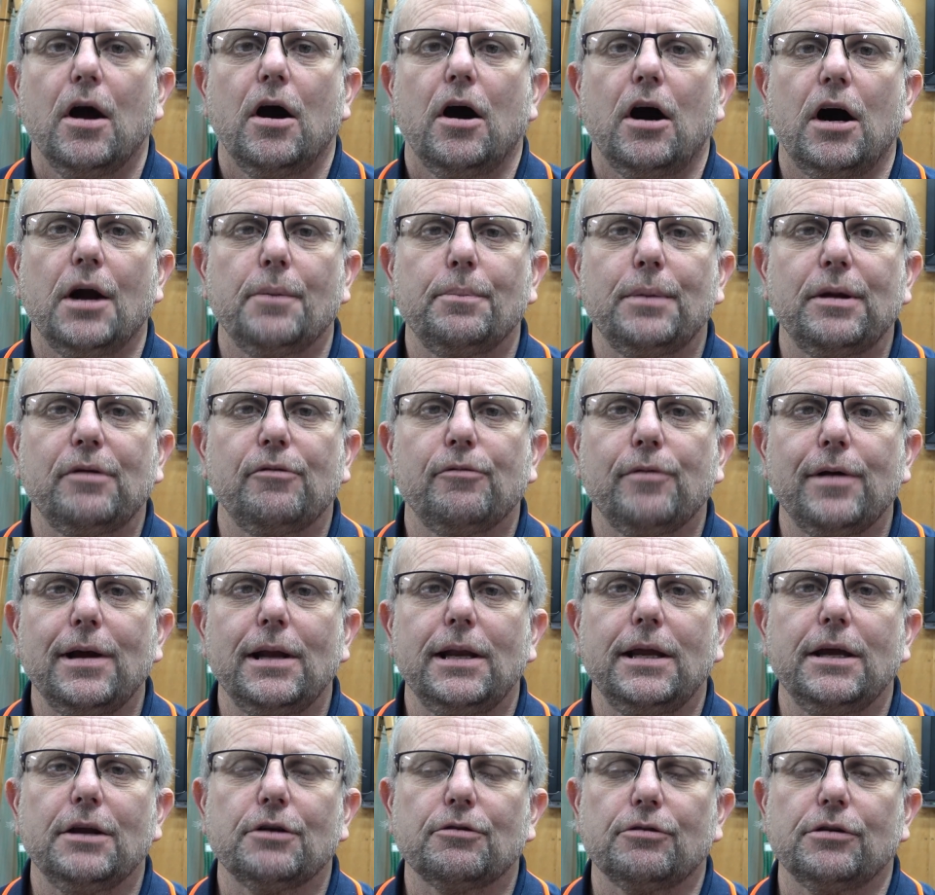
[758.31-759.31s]
I'd be
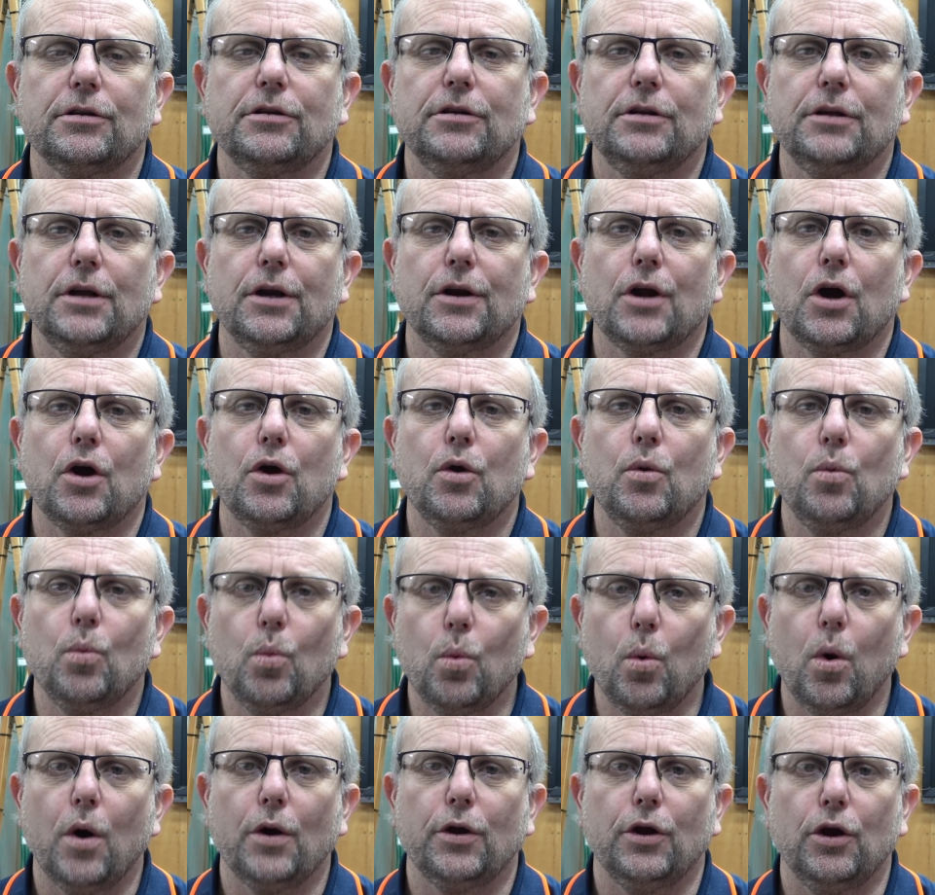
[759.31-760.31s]
really interested to know
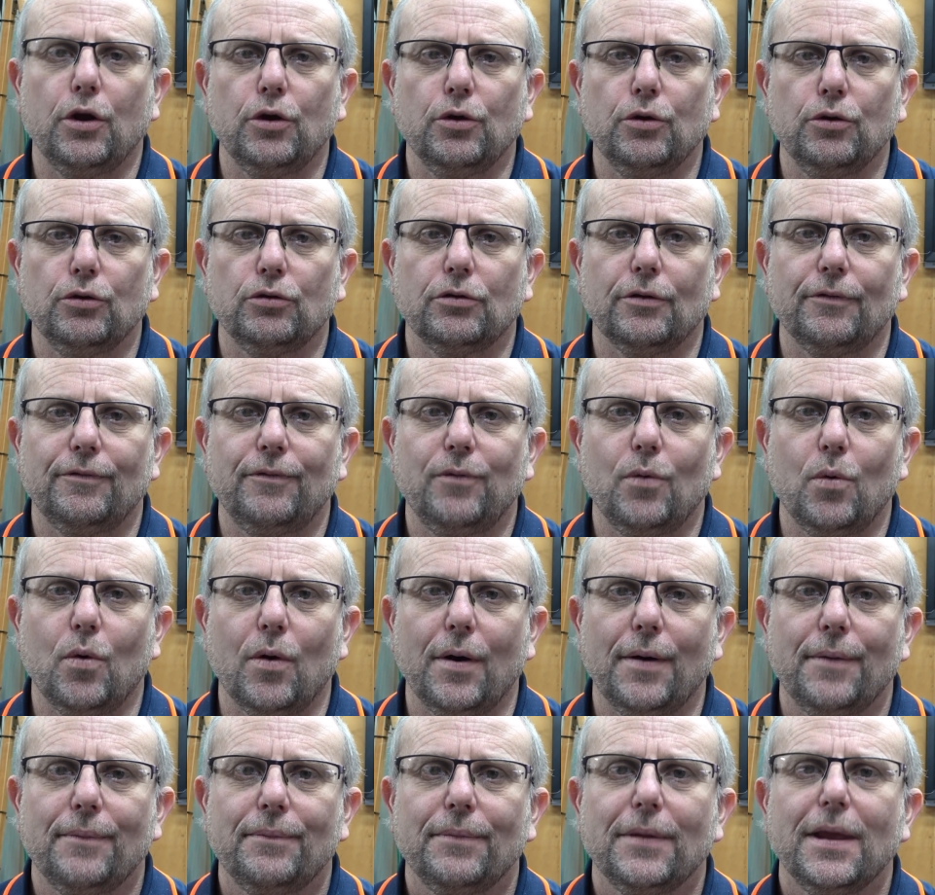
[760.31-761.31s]
what you use it
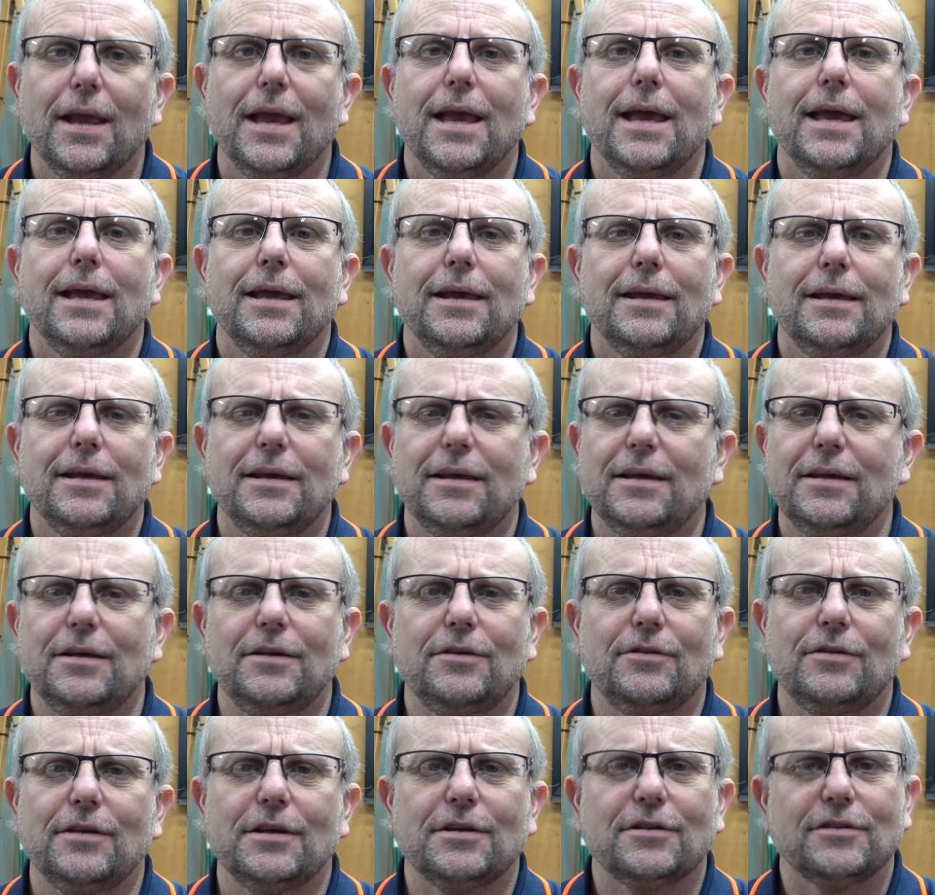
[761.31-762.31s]
for.
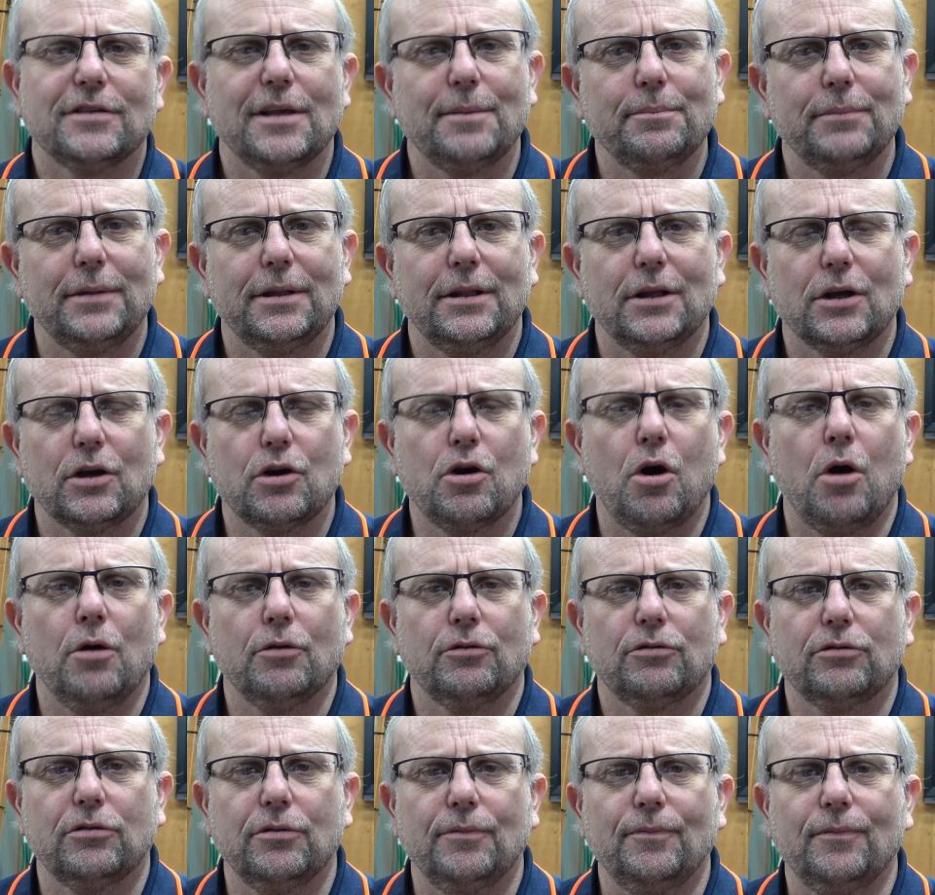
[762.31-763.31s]
Is there something that
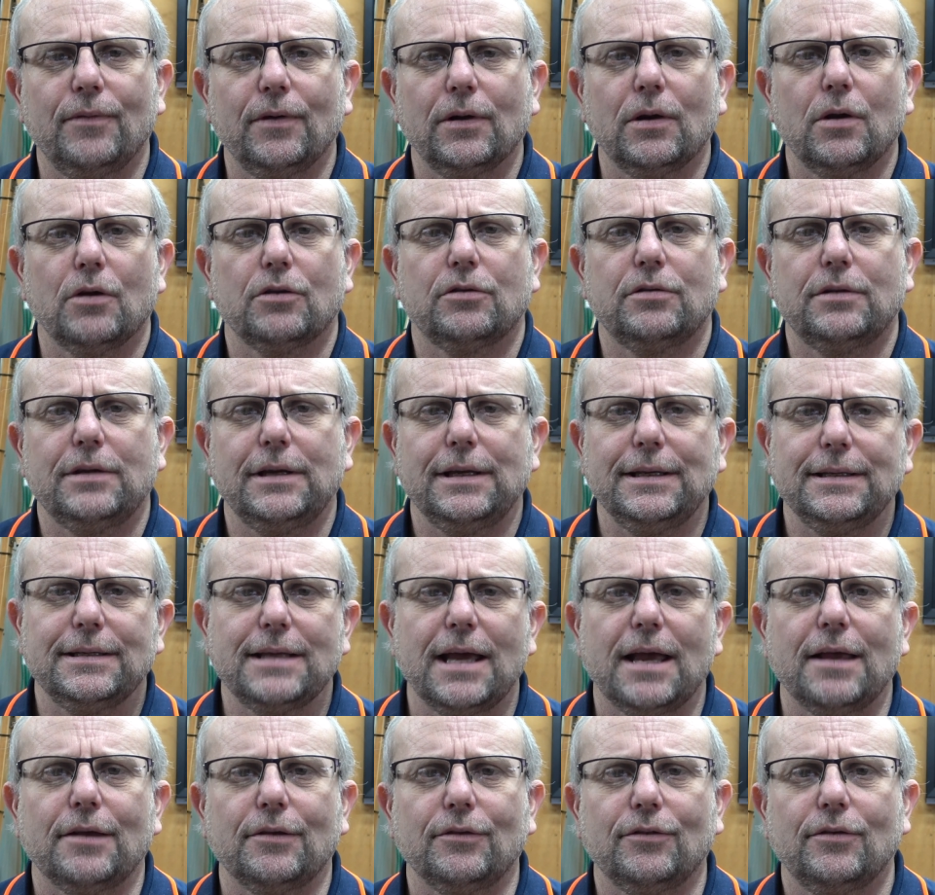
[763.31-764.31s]
constant velocity
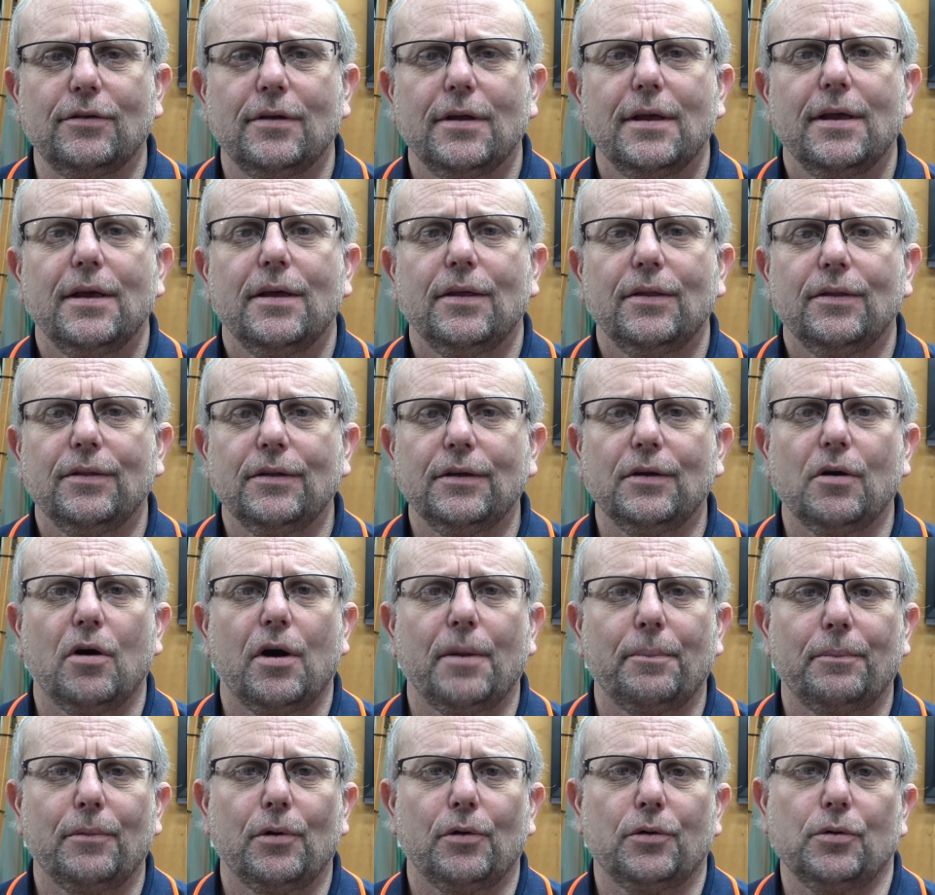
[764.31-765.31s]
does that
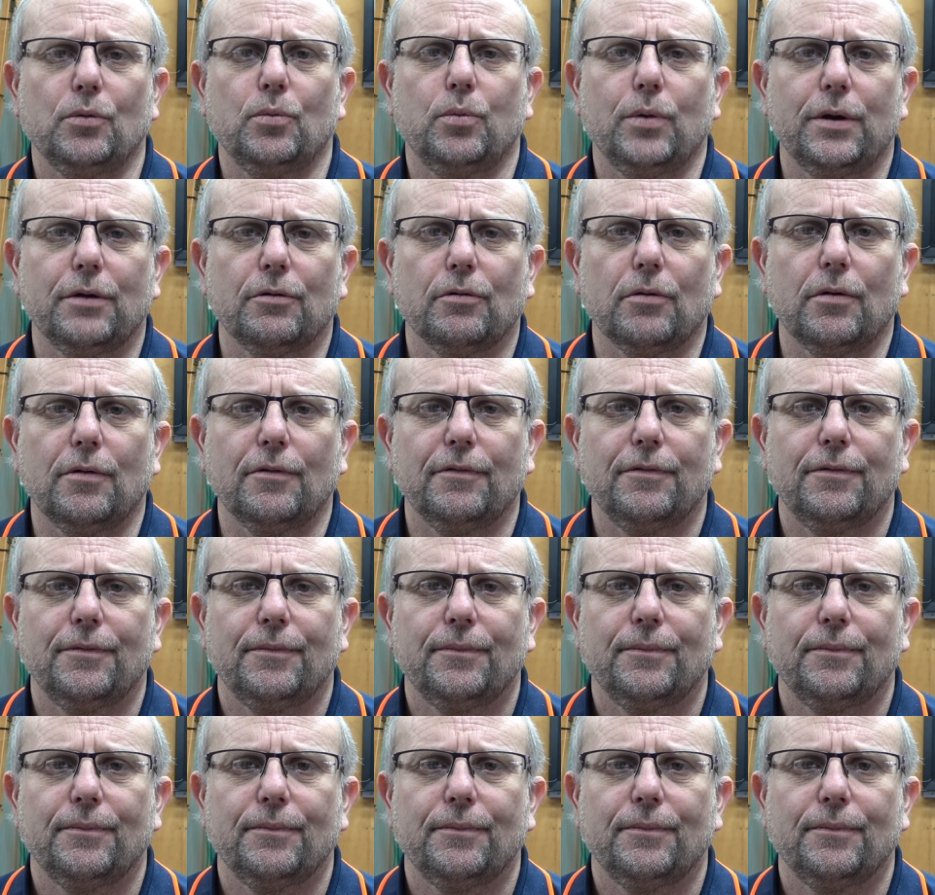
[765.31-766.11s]
I'm not aware of?